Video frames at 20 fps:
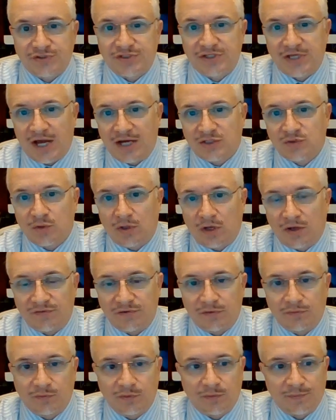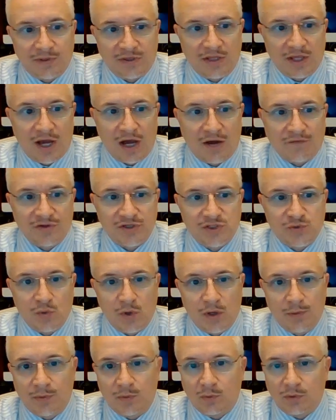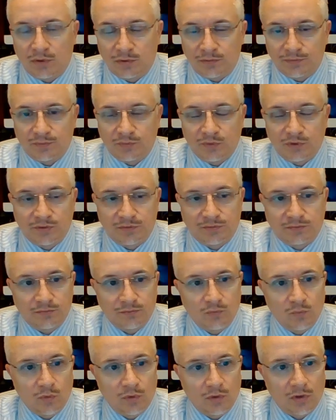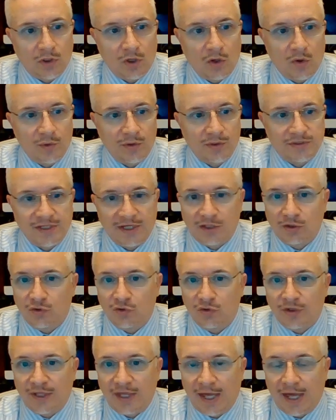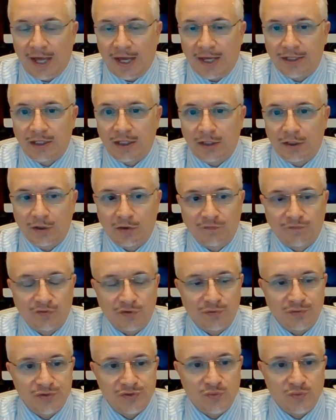Socks would be the obvious one, but we'll go and take a look at Clearview